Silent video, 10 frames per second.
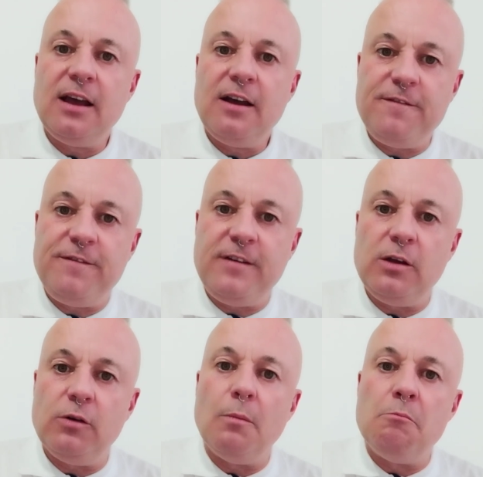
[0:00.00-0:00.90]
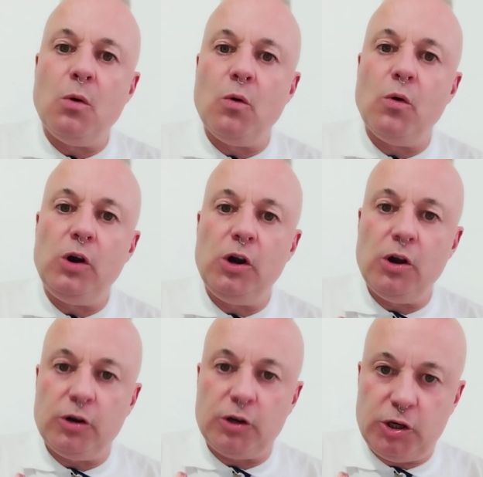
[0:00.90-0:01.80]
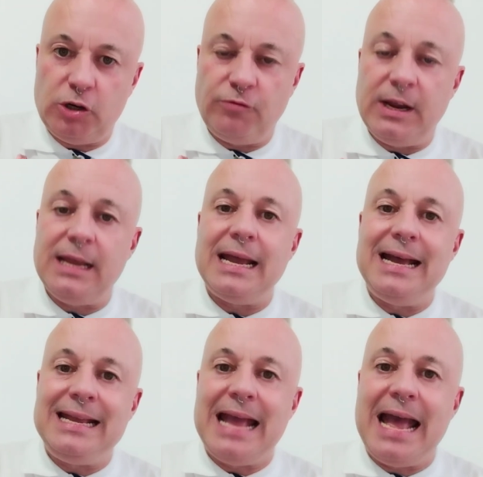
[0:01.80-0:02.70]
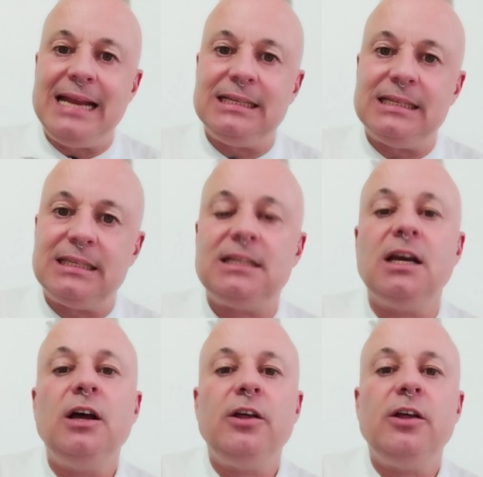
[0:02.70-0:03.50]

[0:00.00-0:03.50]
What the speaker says: feel more luxury against